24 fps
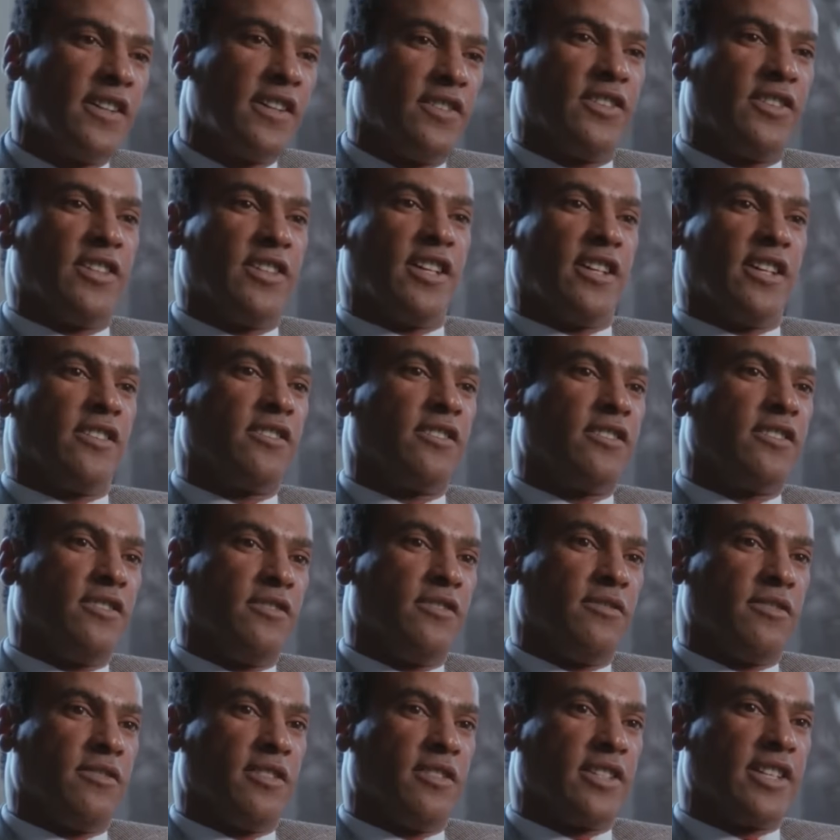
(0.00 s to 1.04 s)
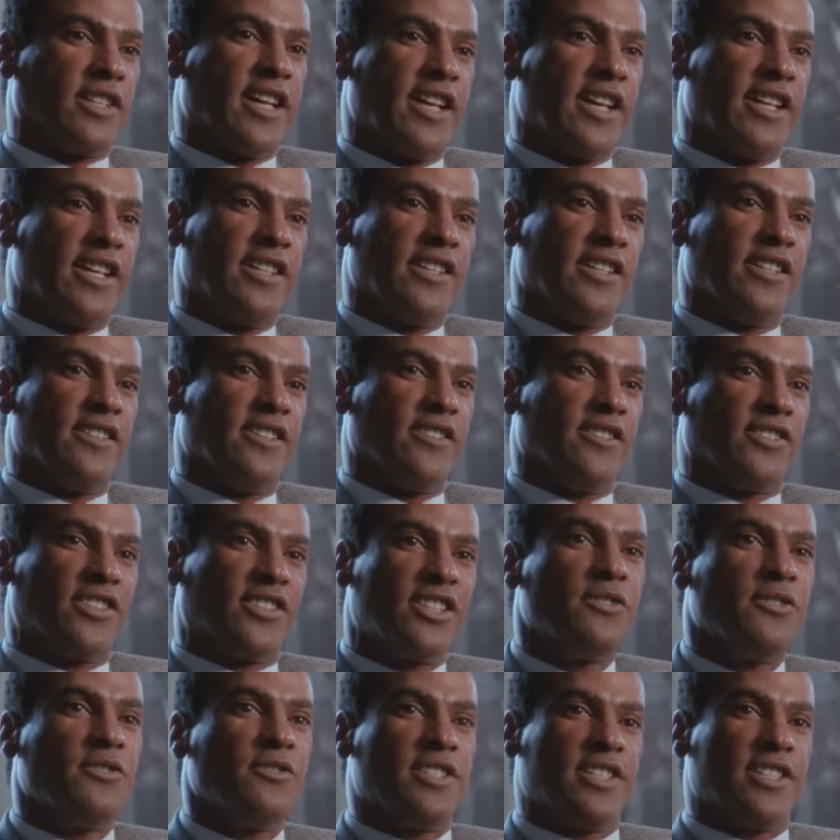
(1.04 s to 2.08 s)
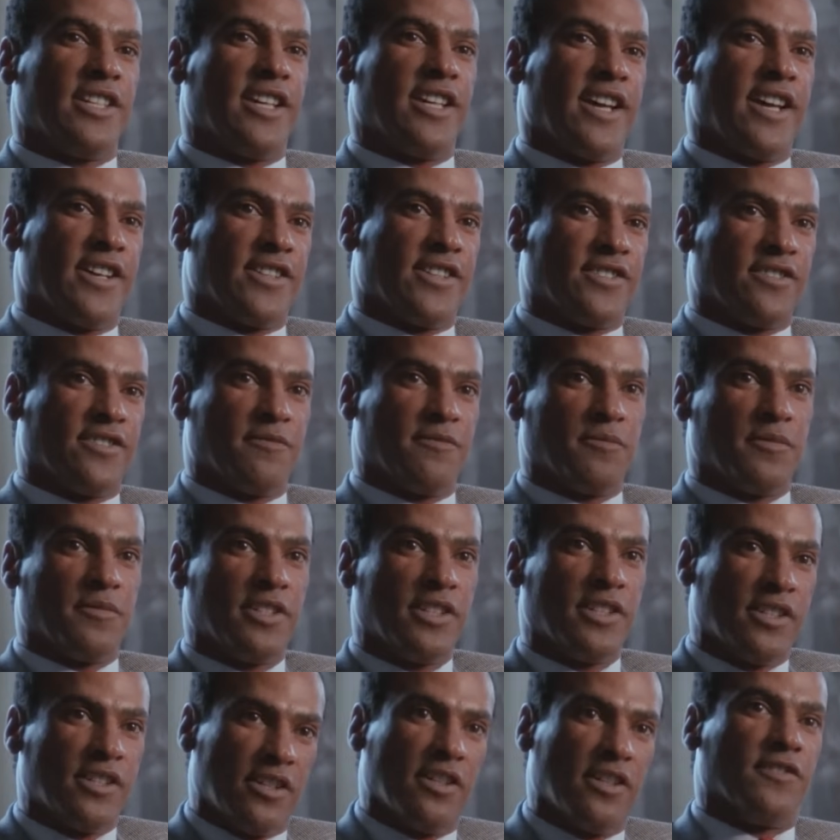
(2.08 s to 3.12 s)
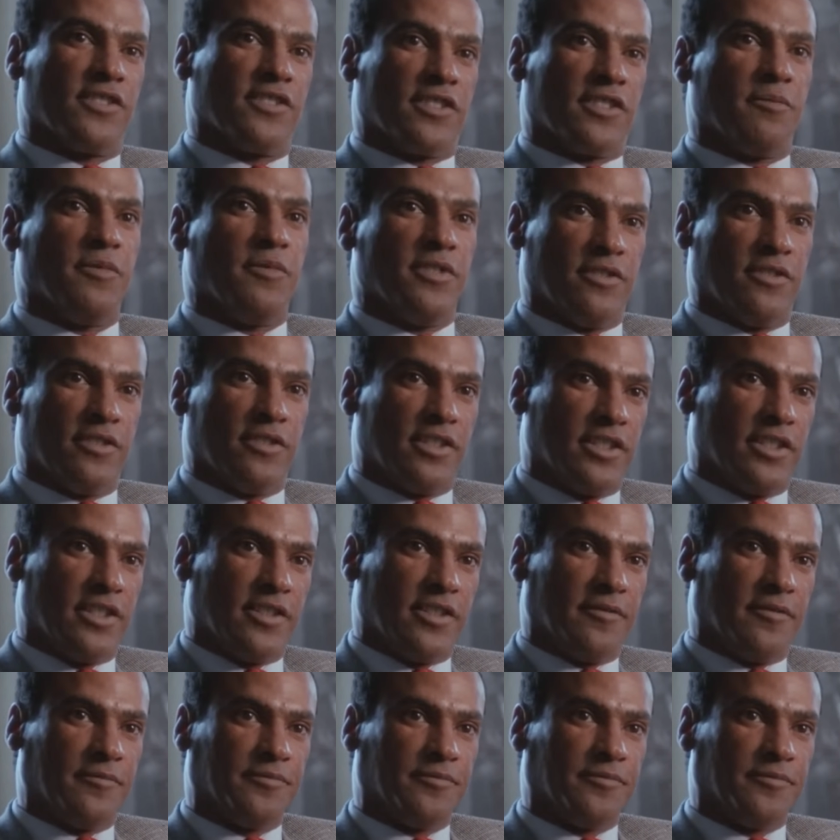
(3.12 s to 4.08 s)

gain enthusiasm of the community.